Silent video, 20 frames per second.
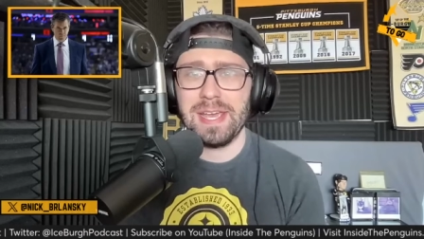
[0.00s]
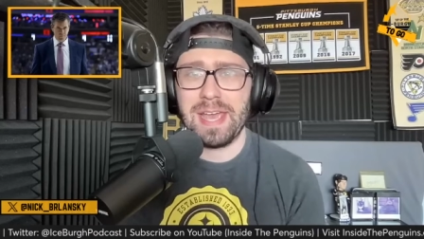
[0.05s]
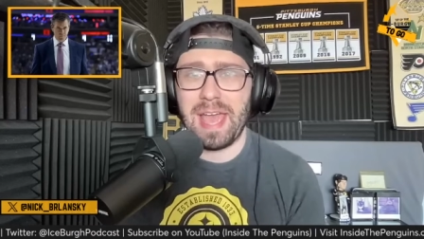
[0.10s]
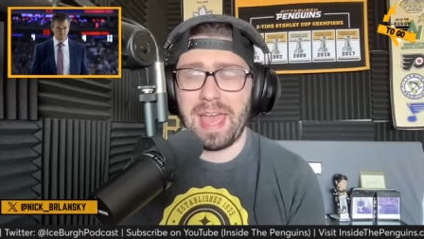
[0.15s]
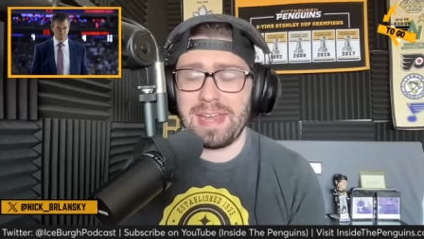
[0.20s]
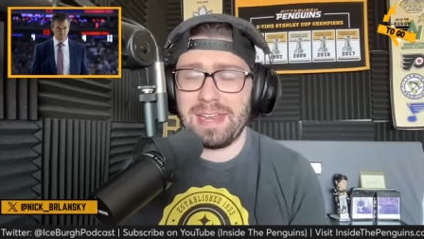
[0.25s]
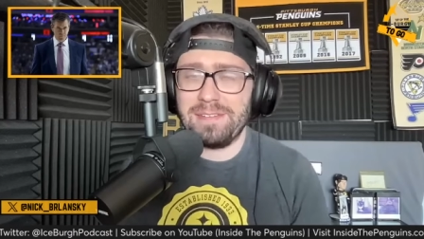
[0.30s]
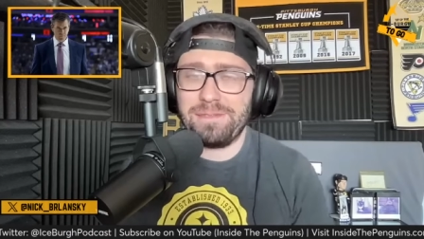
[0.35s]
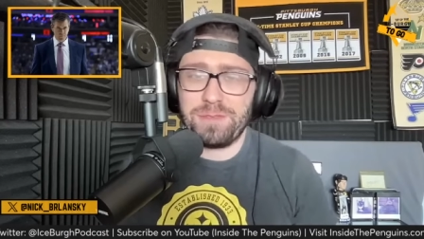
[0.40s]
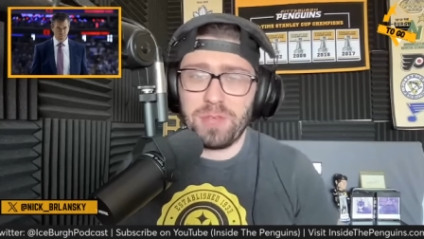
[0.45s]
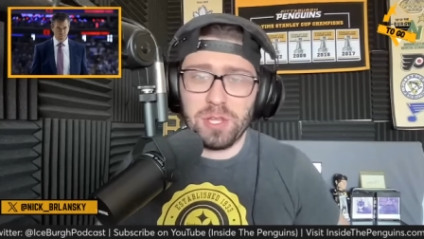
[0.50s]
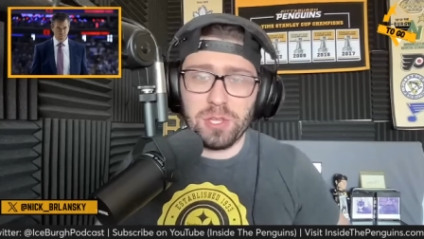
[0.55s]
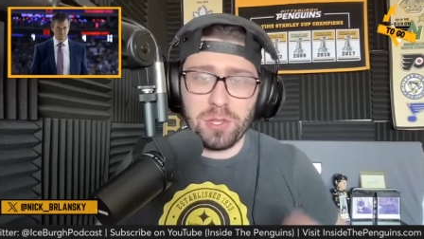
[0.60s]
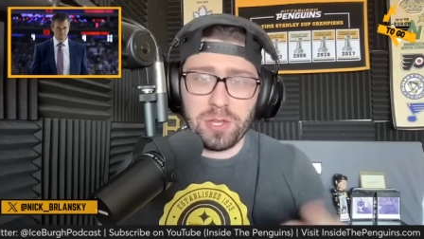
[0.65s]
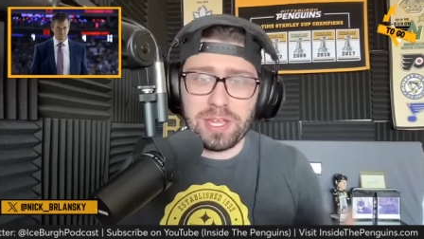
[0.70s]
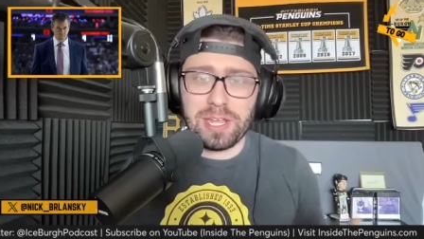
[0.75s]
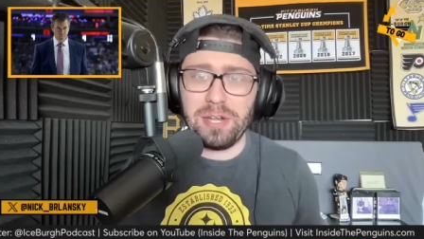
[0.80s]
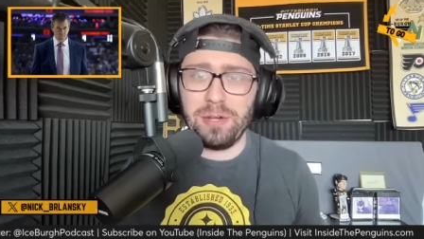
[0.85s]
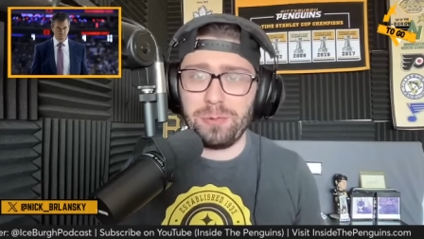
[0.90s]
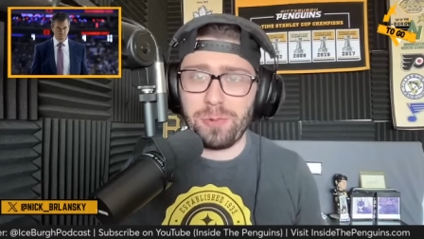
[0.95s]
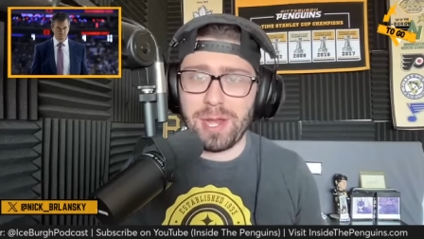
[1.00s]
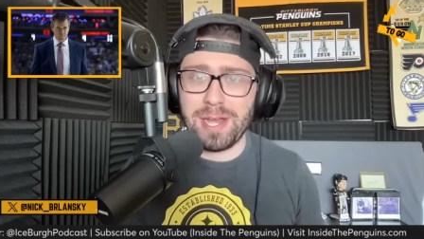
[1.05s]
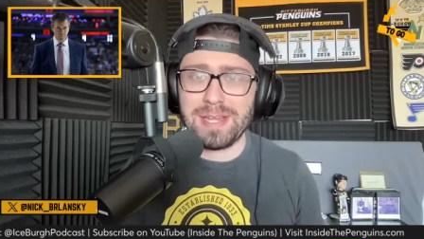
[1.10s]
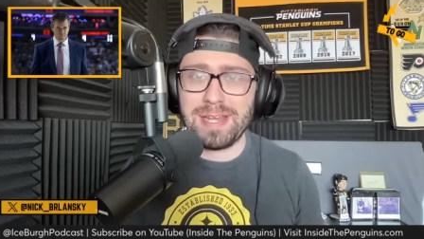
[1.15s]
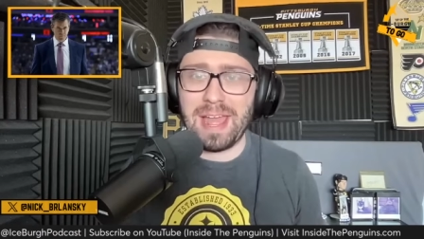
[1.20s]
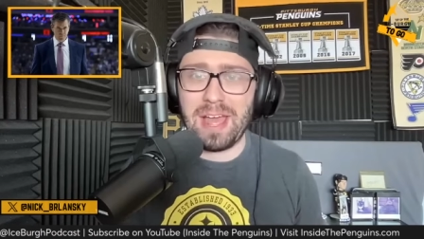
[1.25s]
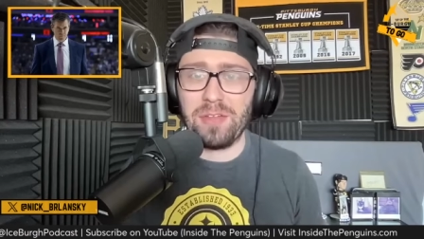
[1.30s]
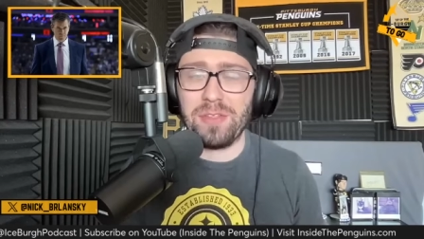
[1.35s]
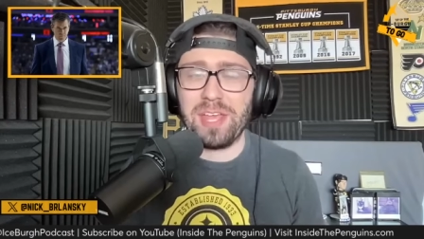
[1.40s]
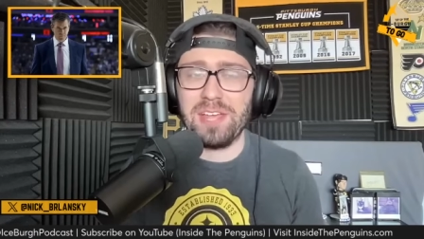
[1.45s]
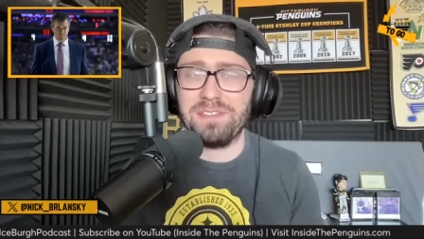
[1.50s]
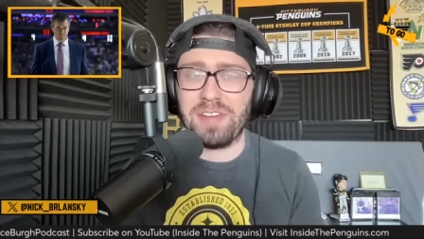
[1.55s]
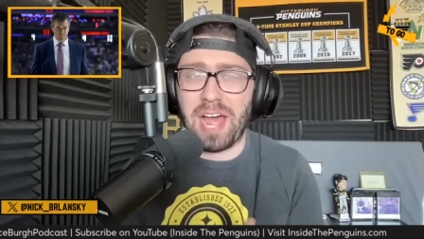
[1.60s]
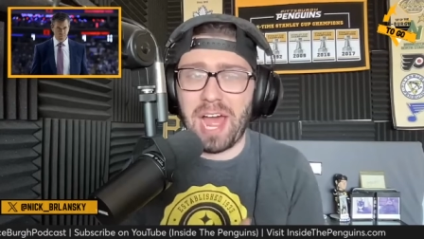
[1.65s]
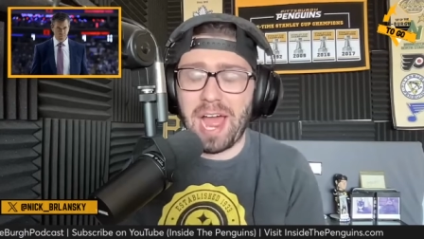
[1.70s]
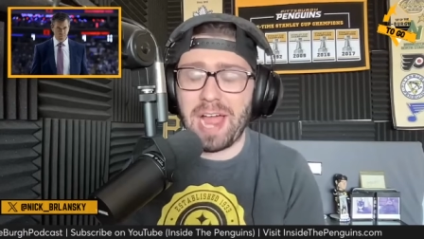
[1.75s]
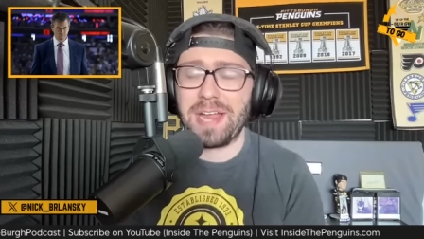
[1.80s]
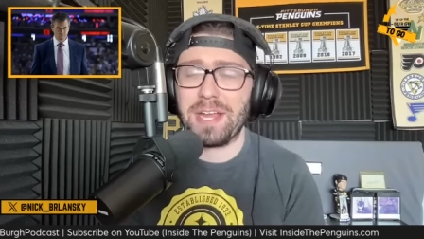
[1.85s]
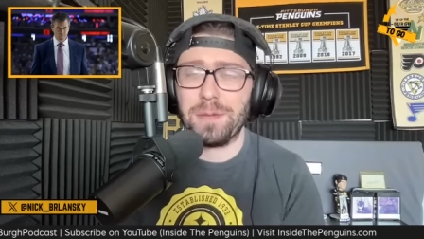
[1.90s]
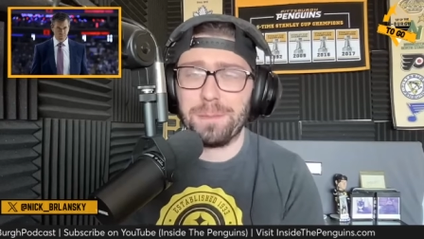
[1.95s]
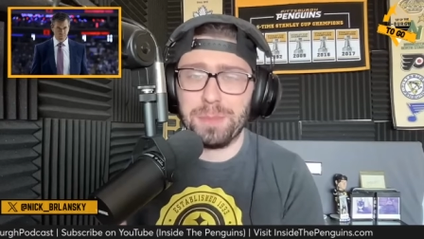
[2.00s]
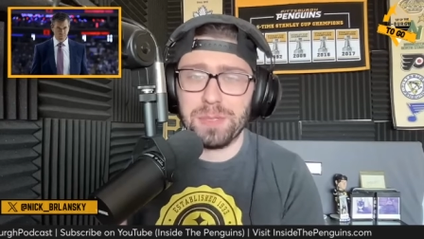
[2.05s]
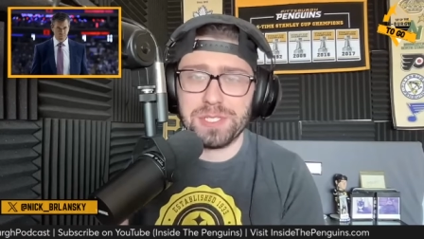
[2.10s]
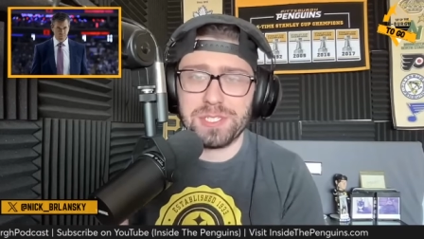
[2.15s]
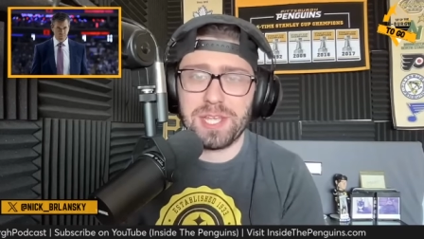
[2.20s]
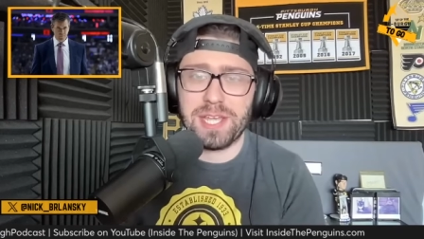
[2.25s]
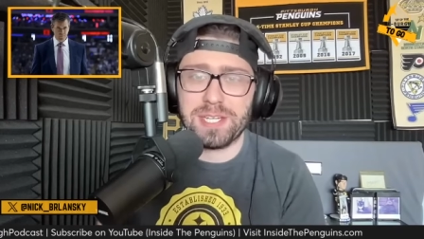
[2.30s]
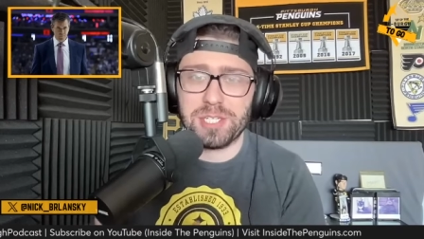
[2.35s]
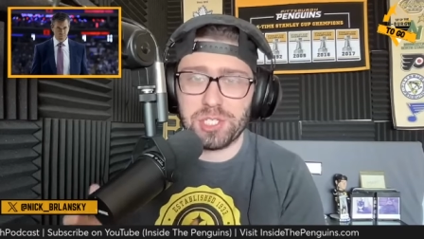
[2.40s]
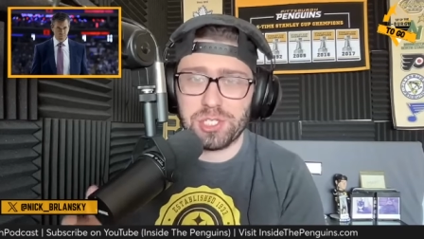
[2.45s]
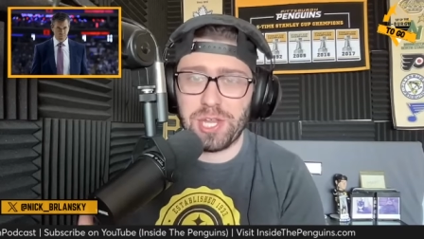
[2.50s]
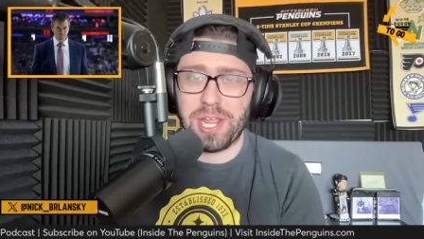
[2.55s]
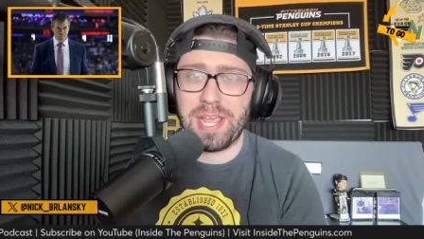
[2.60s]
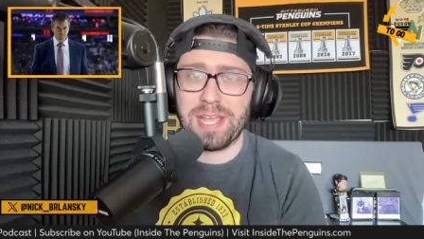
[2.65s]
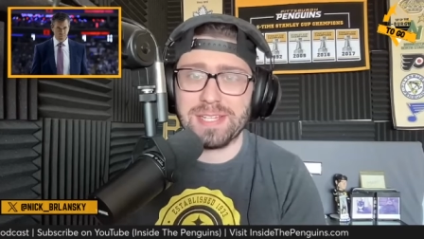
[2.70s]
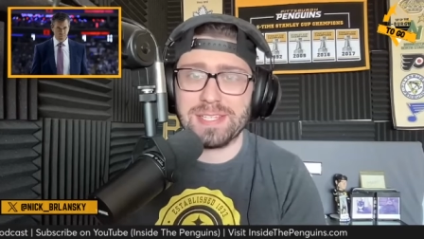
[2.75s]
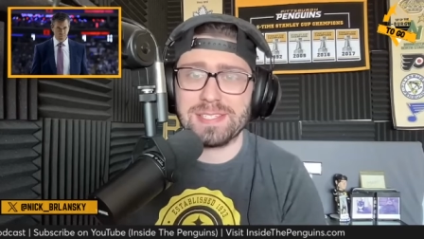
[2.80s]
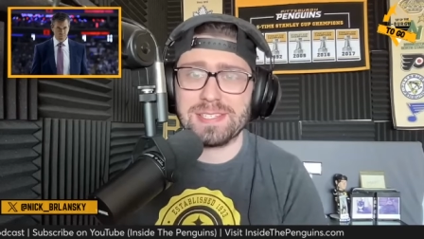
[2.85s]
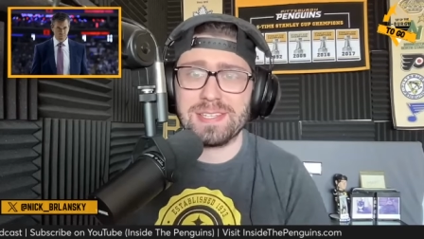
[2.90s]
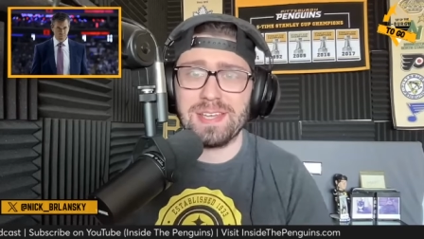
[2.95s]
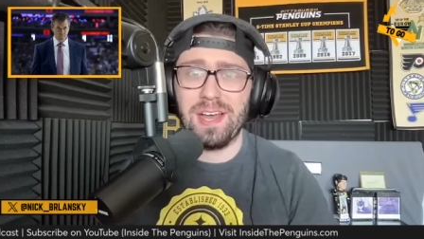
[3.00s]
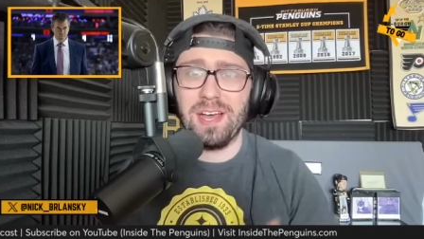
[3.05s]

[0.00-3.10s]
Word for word: And if you look at it right now, they have a higher percent chance